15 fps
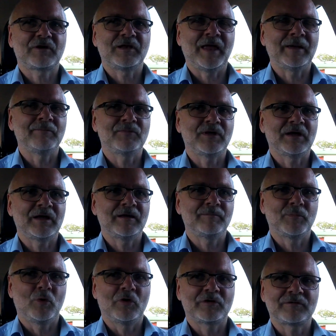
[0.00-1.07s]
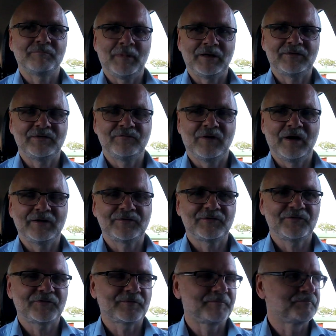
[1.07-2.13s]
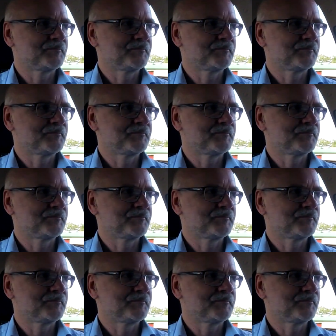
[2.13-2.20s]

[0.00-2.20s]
claimed they bought M.U.T devices.